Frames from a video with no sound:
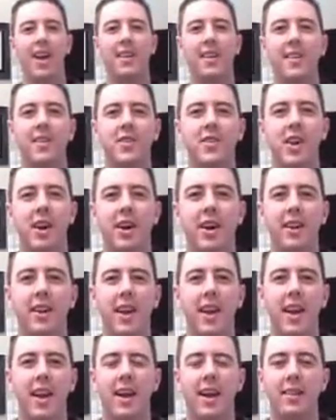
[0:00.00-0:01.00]
Hey, this is
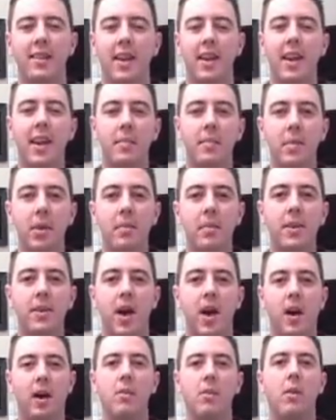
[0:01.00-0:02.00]
John, and today I'm
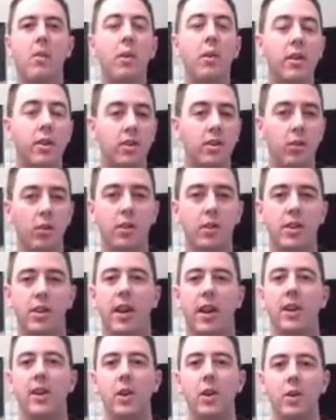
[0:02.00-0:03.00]
going to be talking about one of the
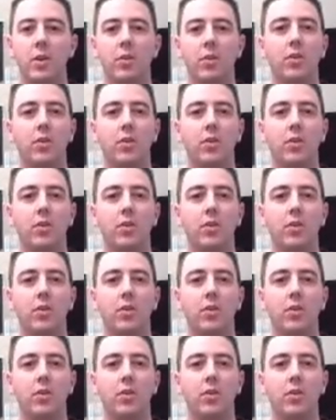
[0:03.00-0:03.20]
tools that I